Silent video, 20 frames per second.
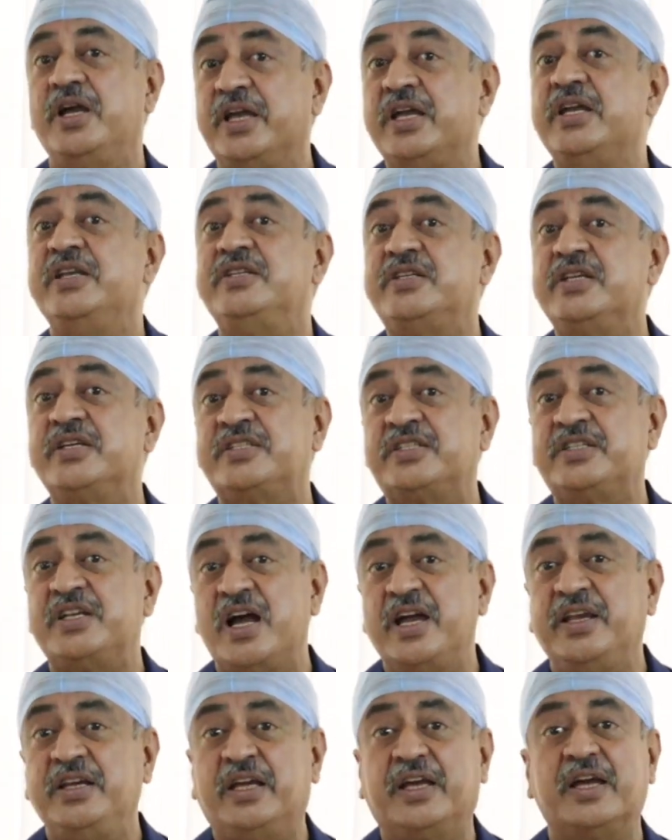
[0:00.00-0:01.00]

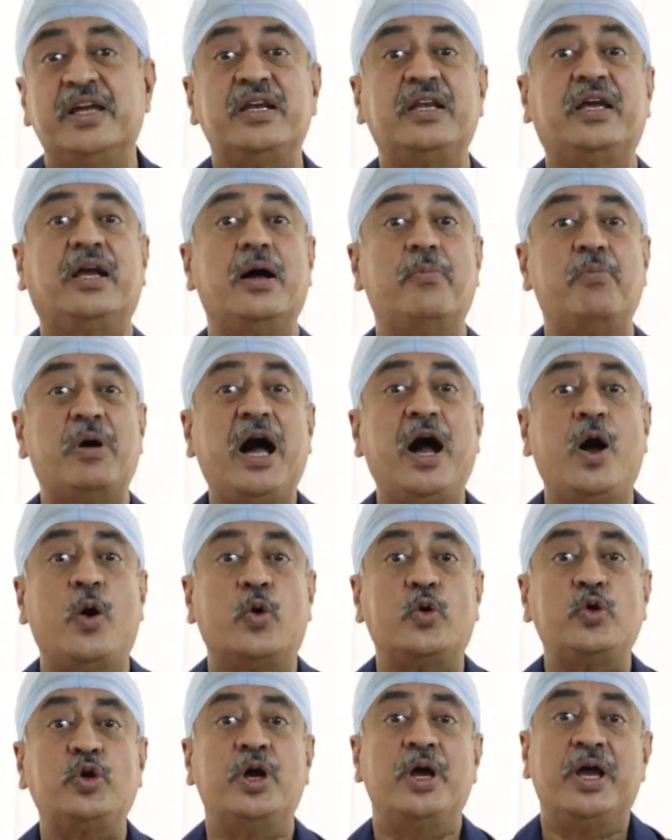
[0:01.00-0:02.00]
Intestine can come
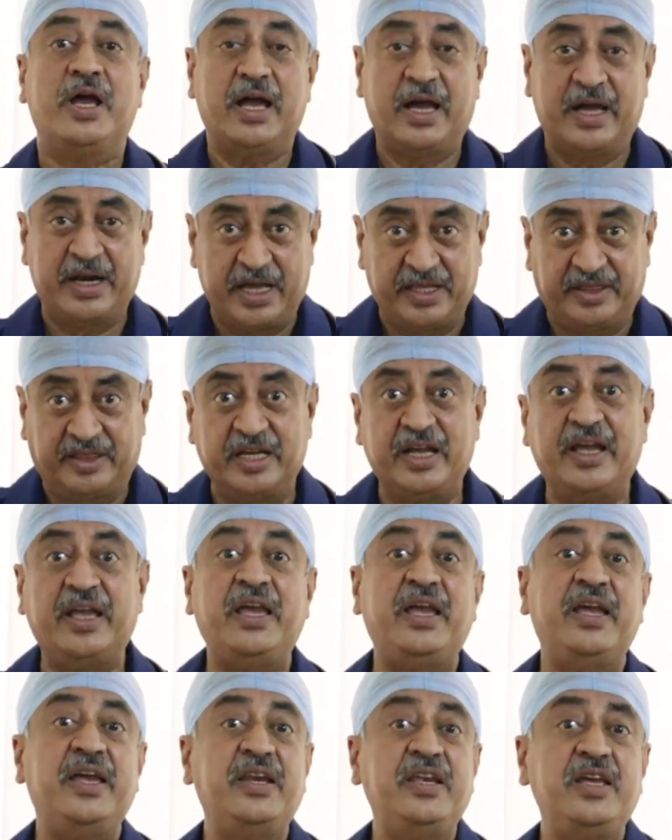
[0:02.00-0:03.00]
out, and at the
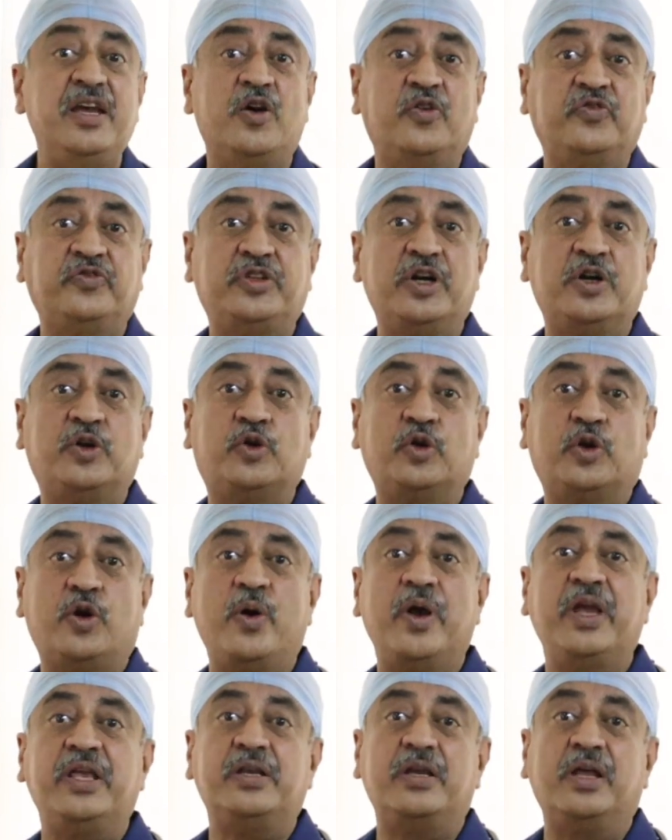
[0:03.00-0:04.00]
area of the
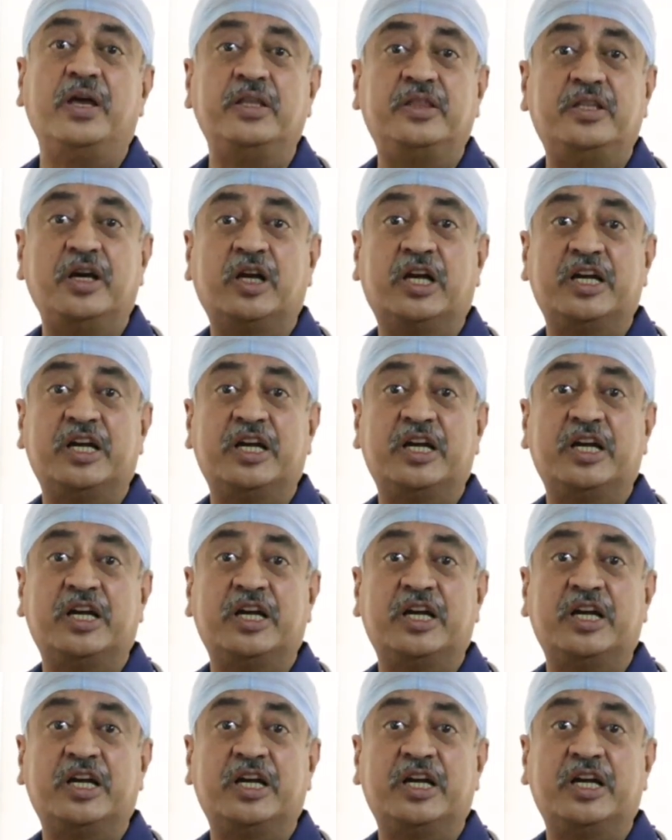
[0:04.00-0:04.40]
groin, the